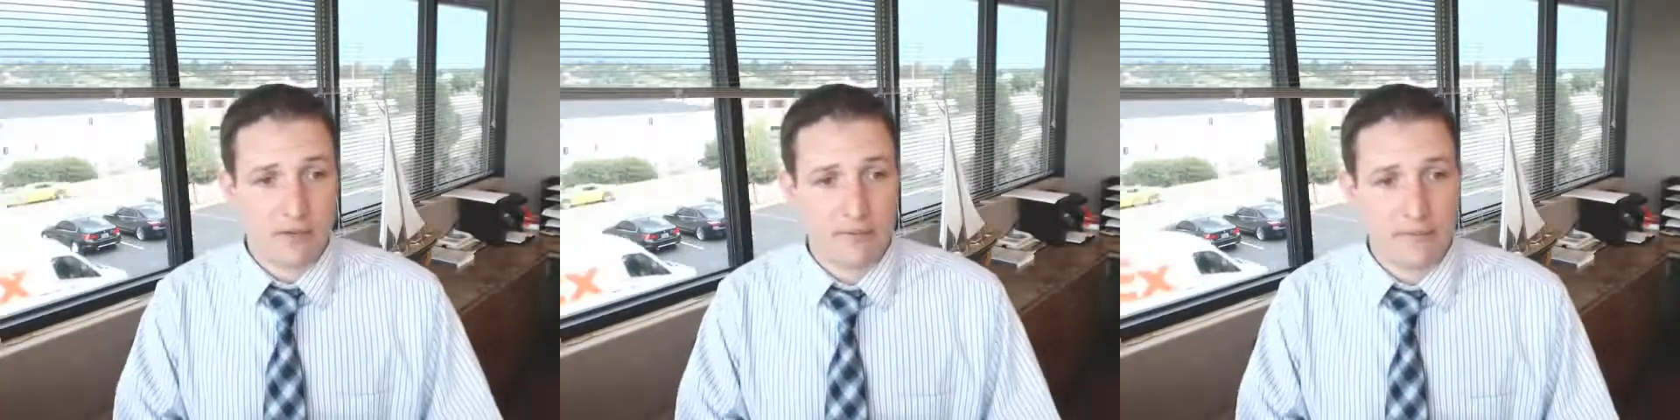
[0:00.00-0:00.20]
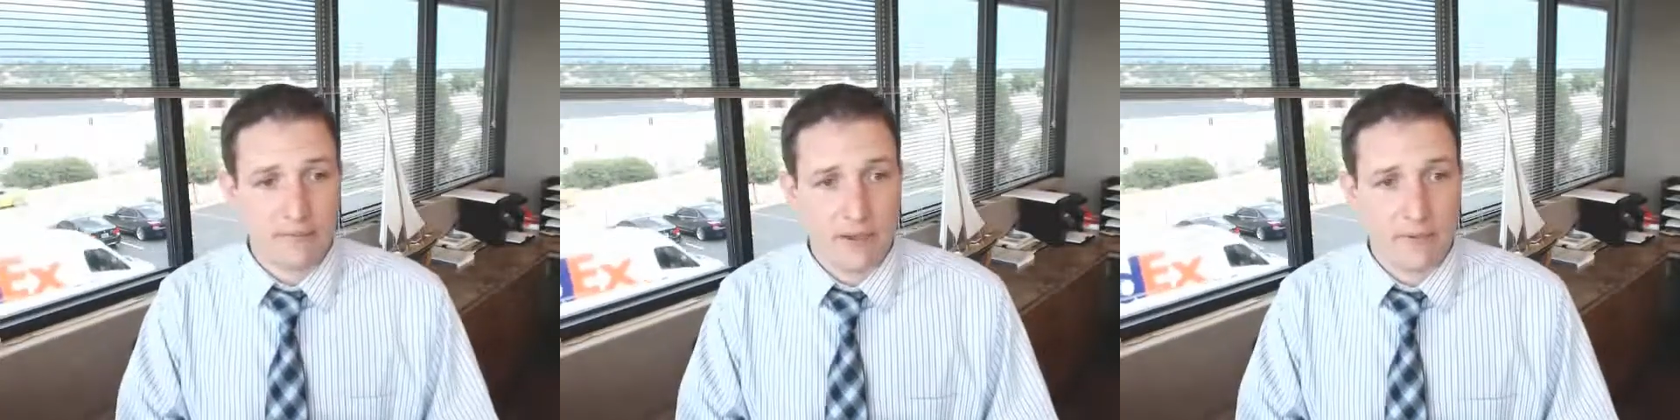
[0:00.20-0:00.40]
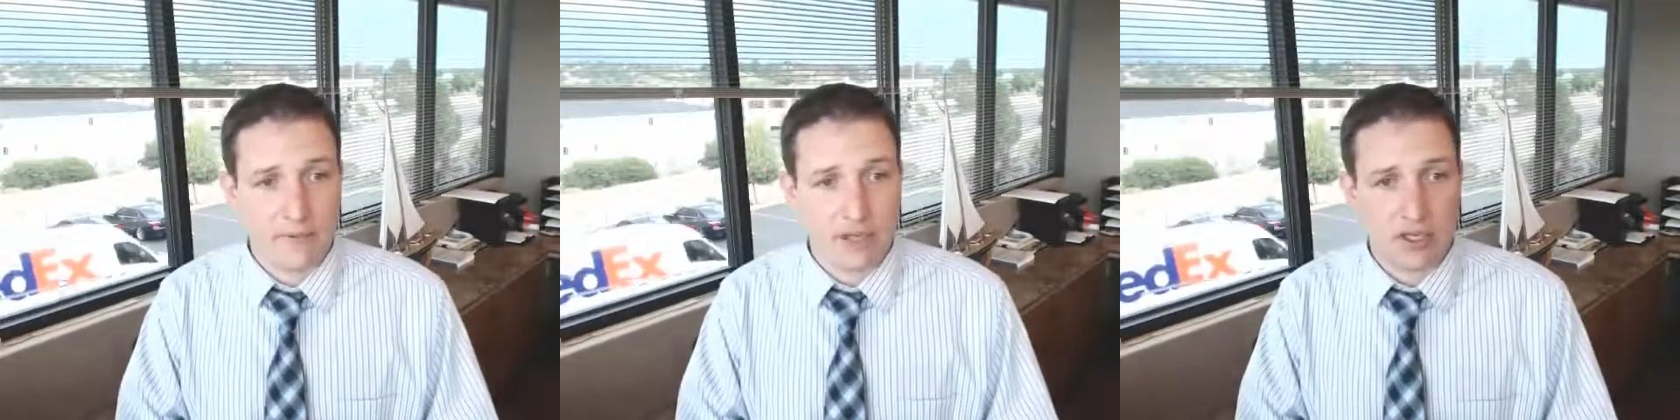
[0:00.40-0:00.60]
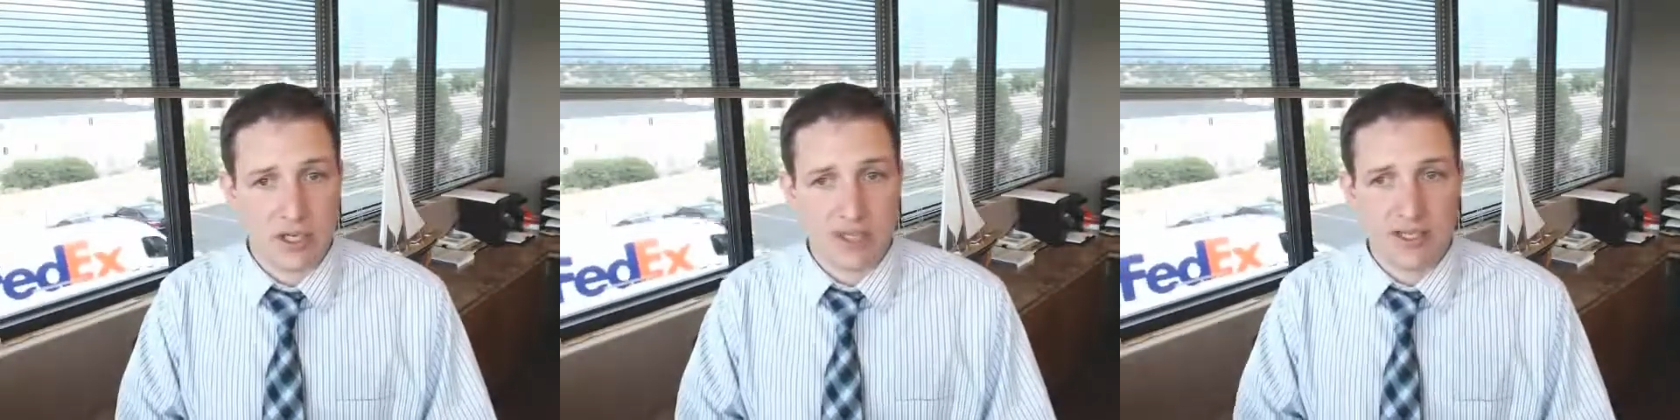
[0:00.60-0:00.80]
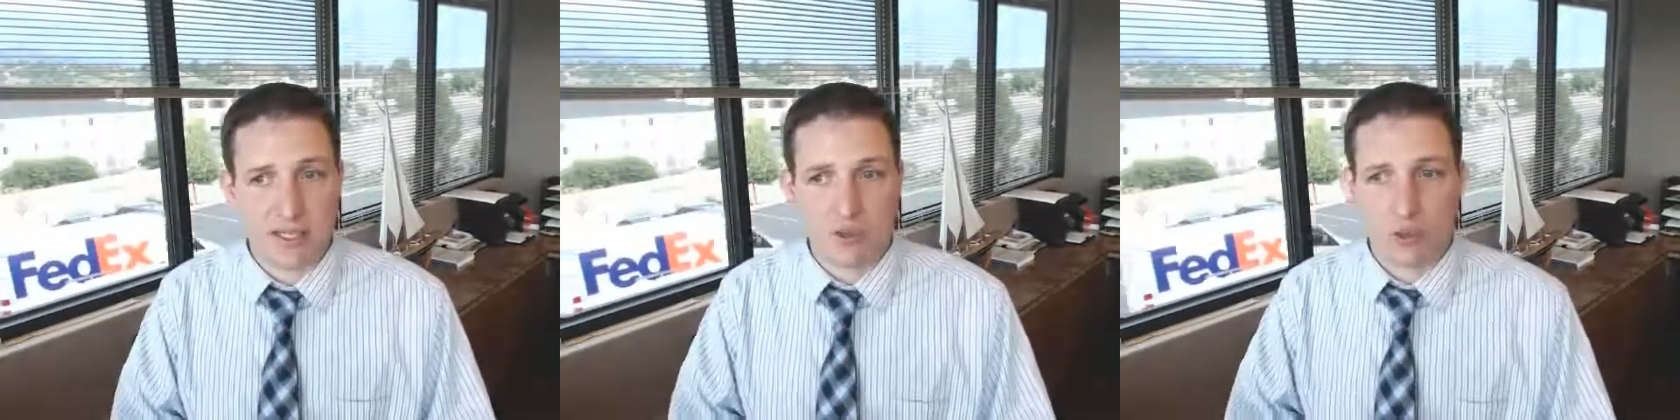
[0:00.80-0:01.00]

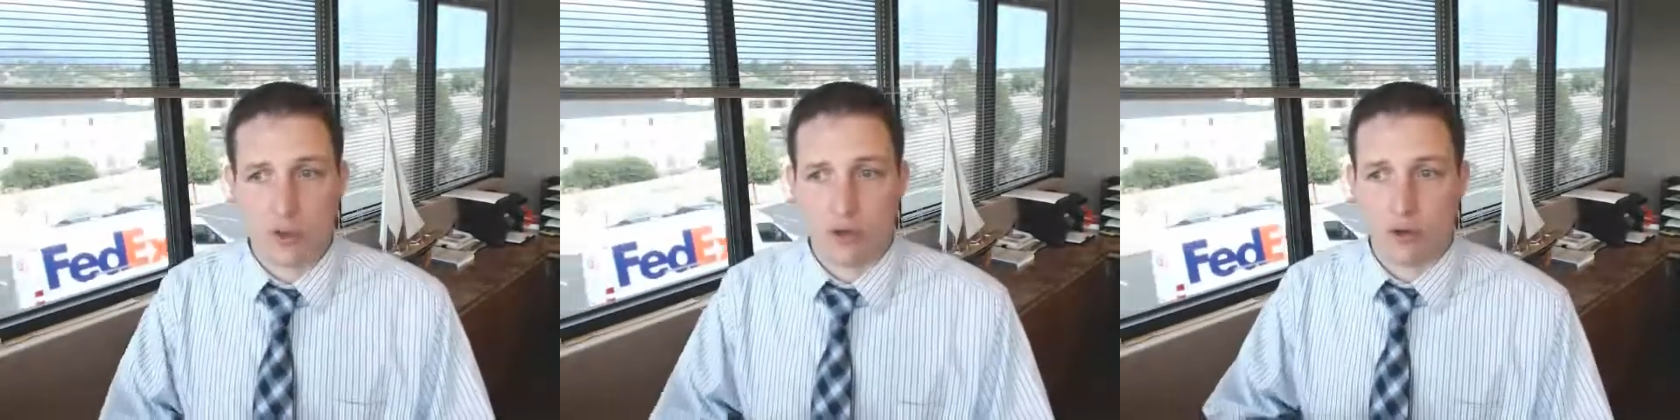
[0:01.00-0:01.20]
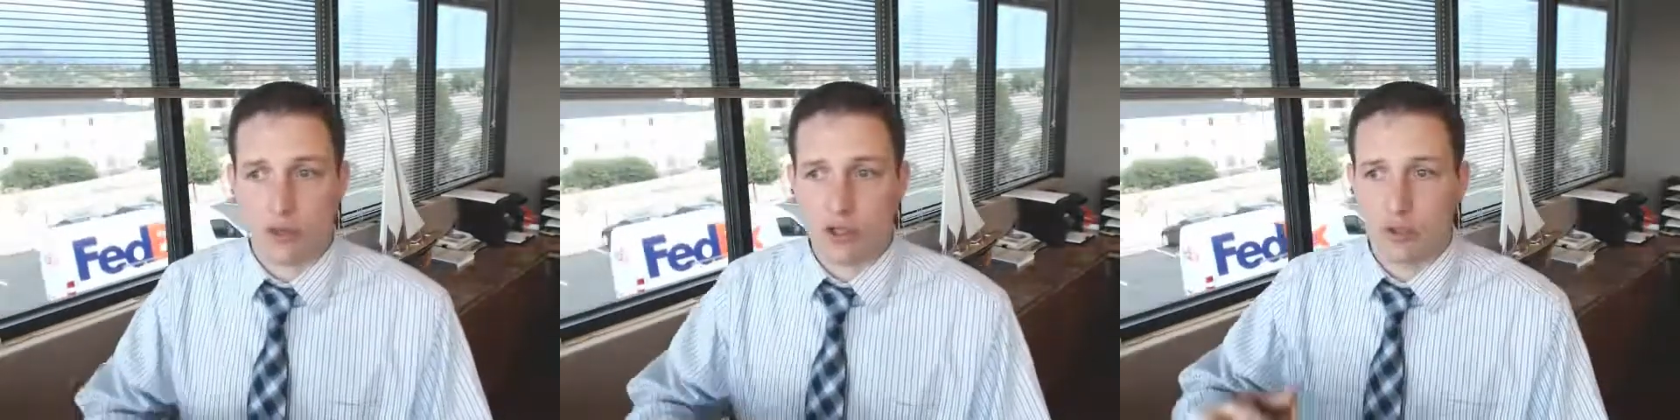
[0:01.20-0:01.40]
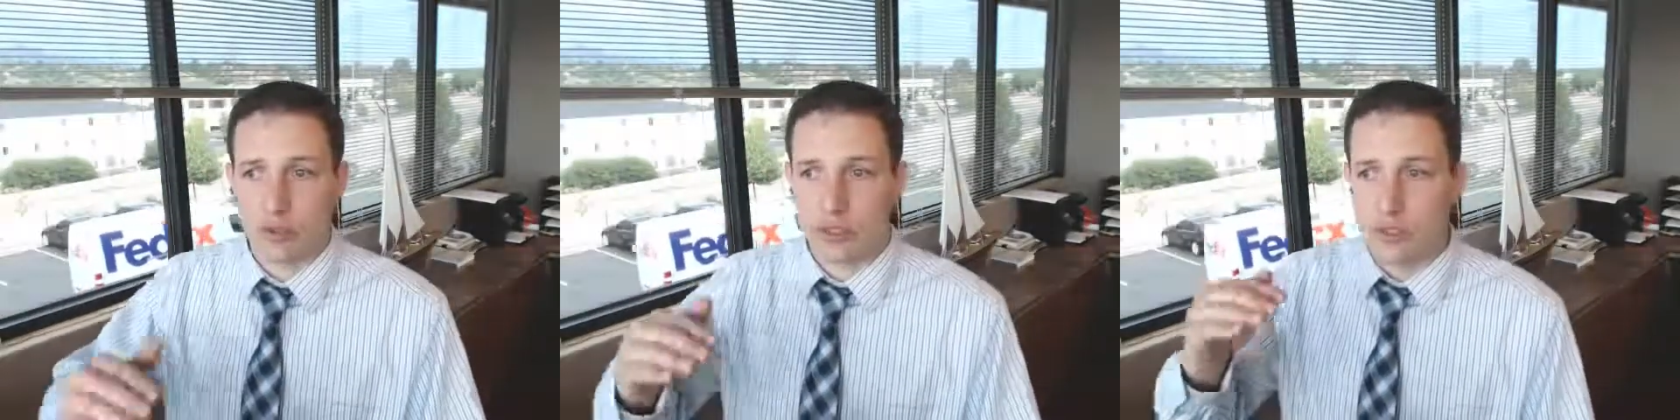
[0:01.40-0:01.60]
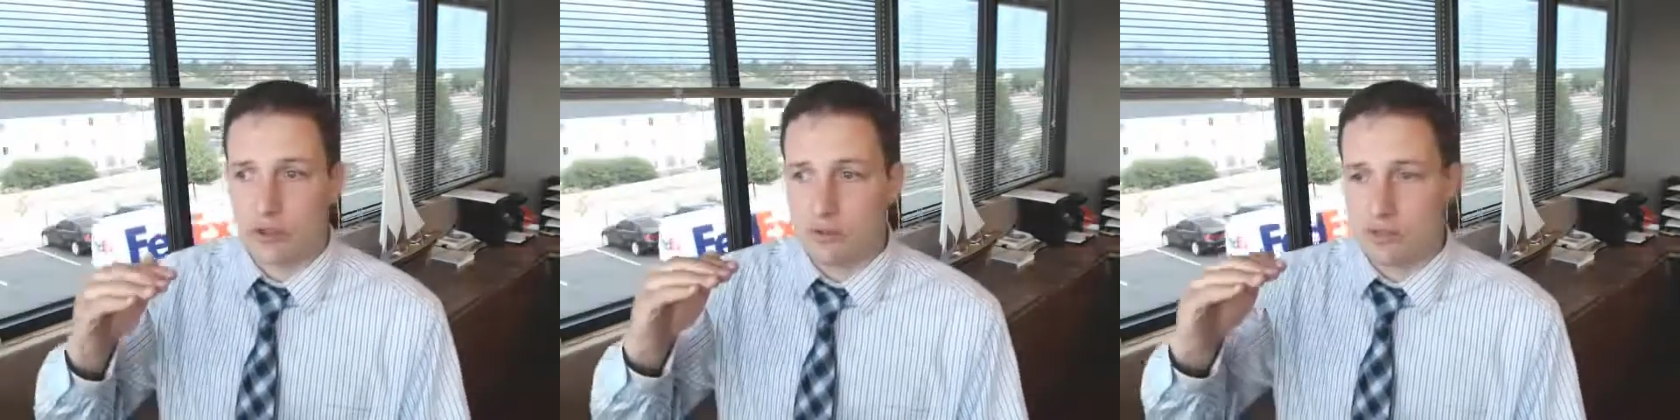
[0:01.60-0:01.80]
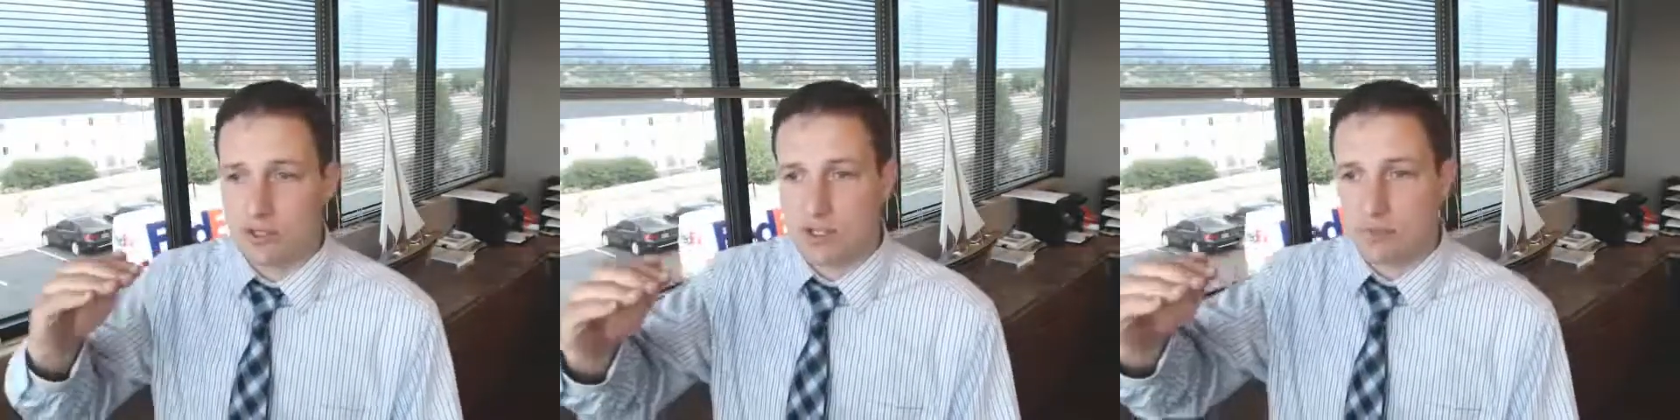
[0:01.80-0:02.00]
FHA says we're going to
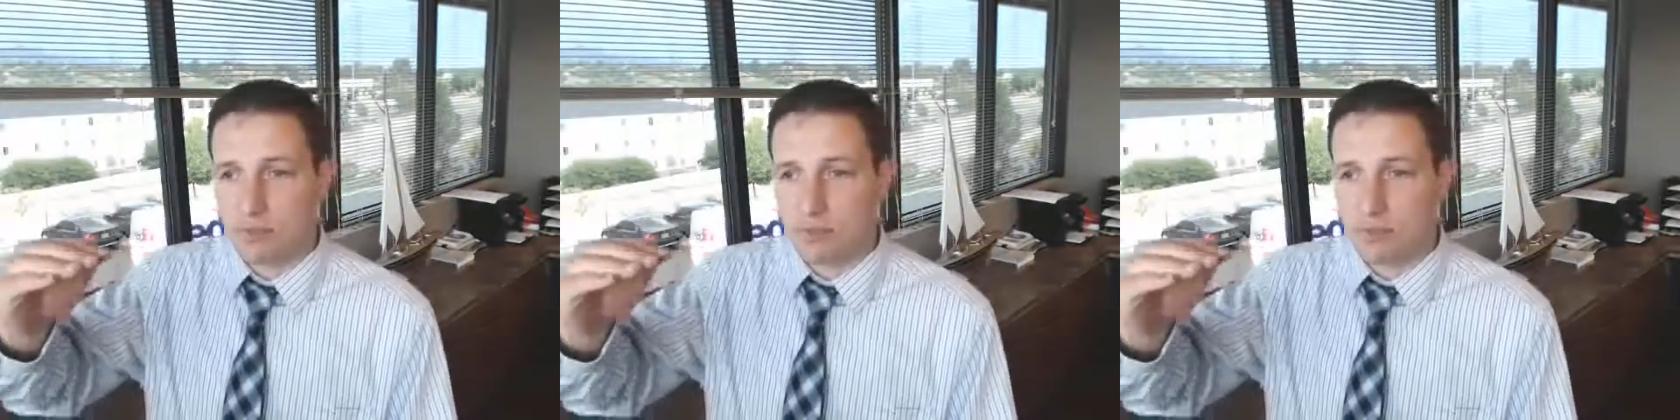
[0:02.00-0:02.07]
reduce